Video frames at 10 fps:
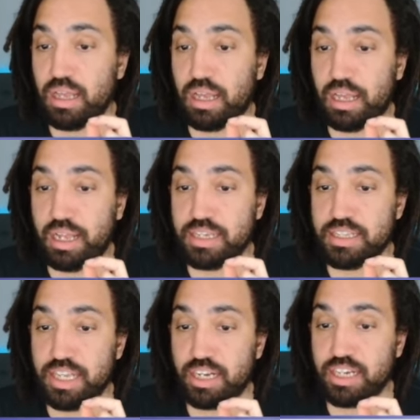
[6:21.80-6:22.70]
And
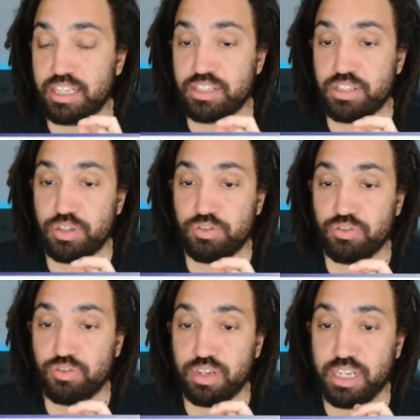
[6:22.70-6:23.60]
then I need to do
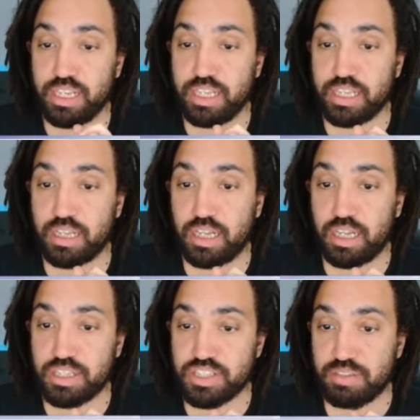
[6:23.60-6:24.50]
3 uh,
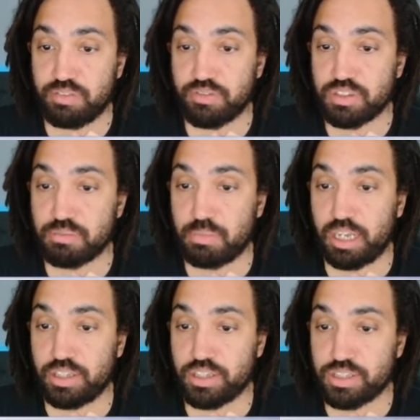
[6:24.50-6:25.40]
sevenths
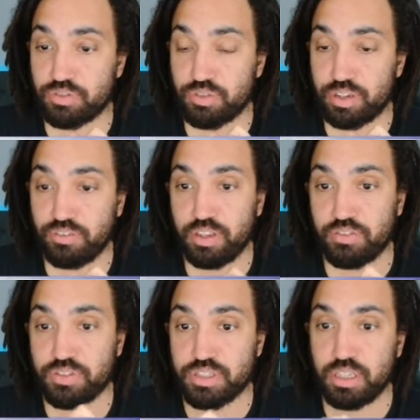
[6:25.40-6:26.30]
minus 3
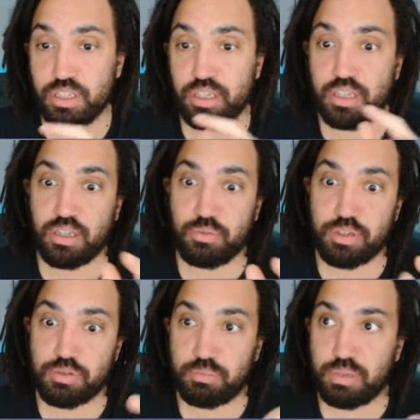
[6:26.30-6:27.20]
fifths, which
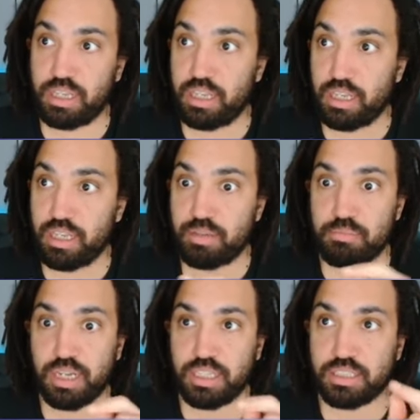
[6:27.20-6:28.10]
will be
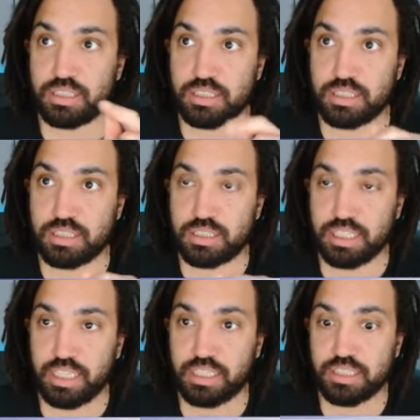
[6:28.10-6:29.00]
minus
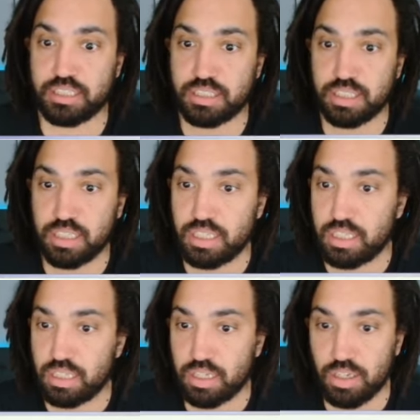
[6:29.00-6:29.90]
6
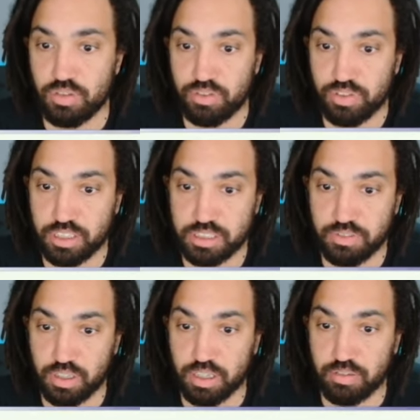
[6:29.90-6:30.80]
over
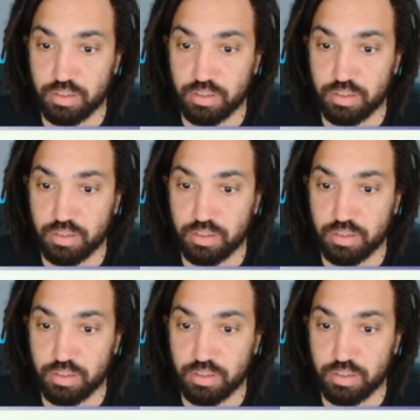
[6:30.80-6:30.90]
35.